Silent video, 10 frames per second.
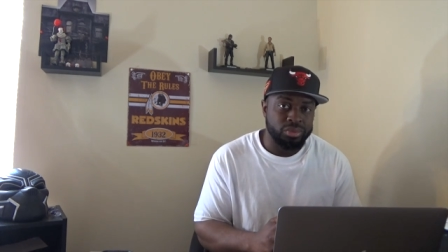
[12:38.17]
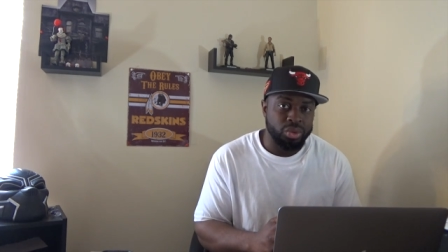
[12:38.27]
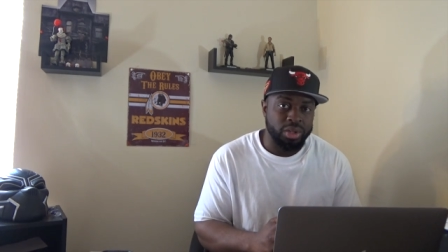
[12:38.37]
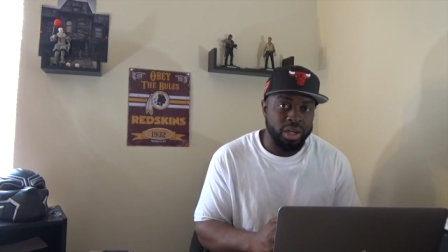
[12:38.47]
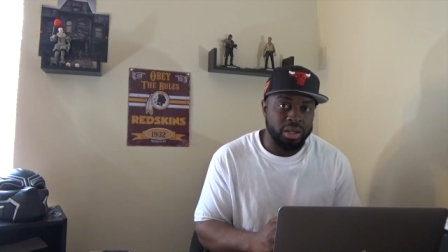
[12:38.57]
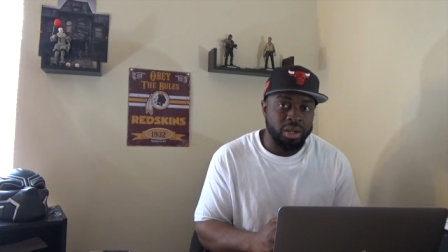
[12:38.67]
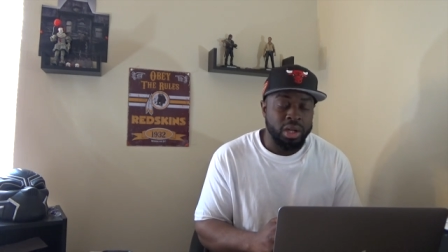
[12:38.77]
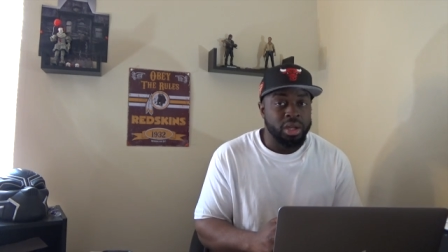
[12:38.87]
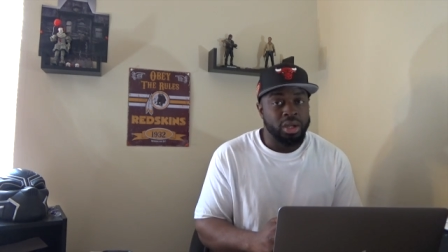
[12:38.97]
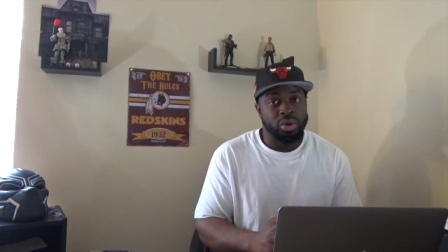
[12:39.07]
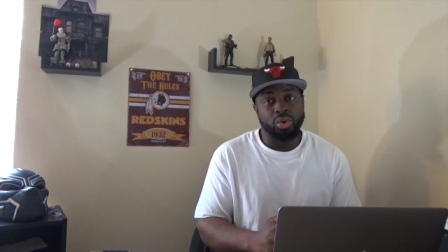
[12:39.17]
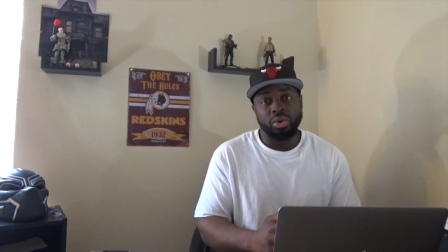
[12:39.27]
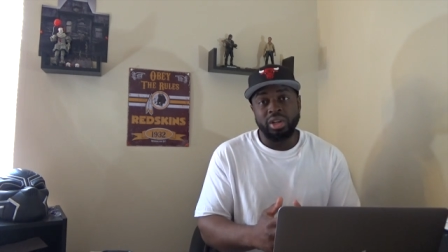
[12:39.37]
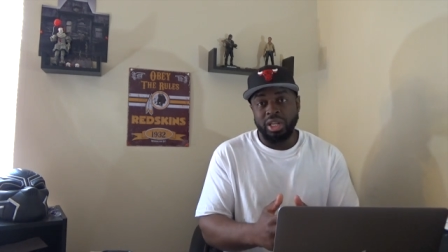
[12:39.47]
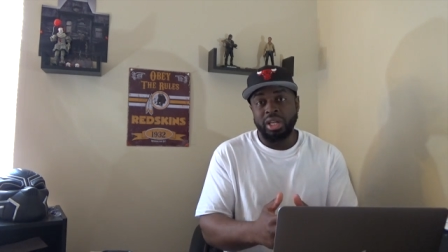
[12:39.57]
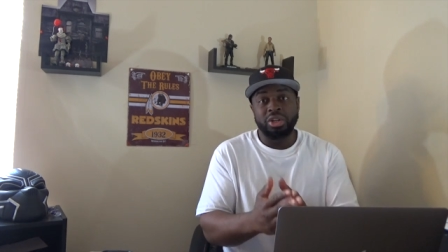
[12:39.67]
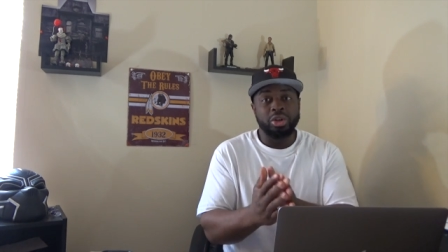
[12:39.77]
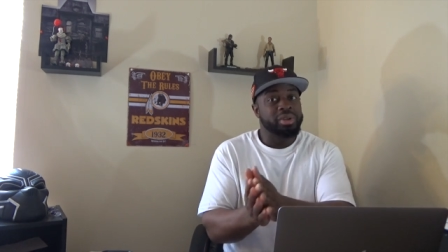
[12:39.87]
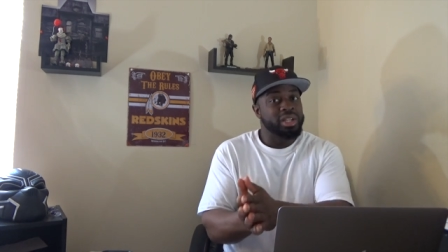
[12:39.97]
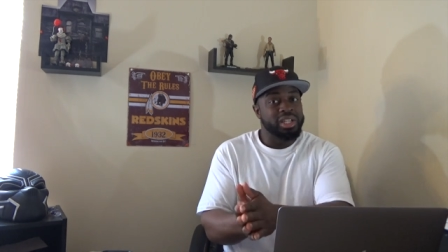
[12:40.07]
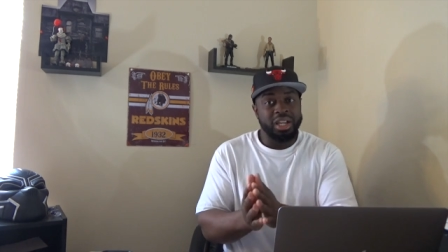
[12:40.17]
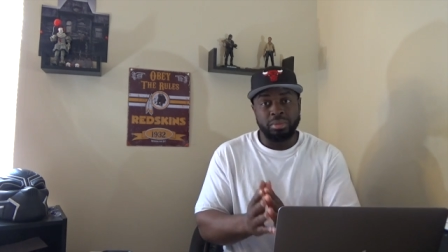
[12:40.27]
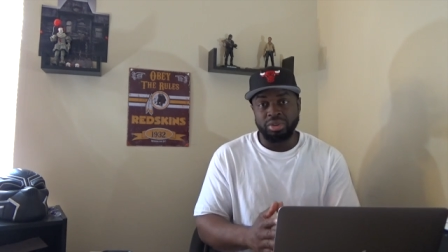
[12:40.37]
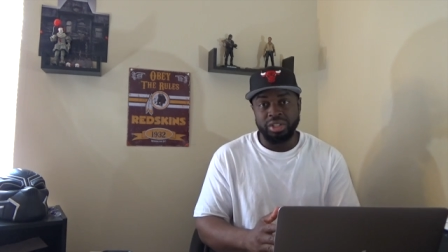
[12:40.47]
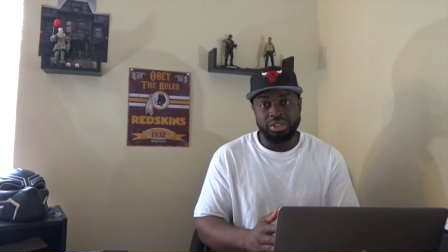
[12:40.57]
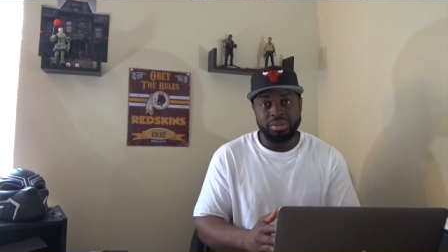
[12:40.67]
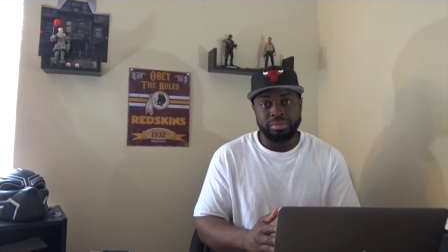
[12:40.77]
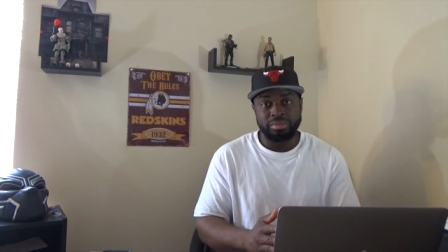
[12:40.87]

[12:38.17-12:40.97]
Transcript: Okay, or again, it could be a data breach,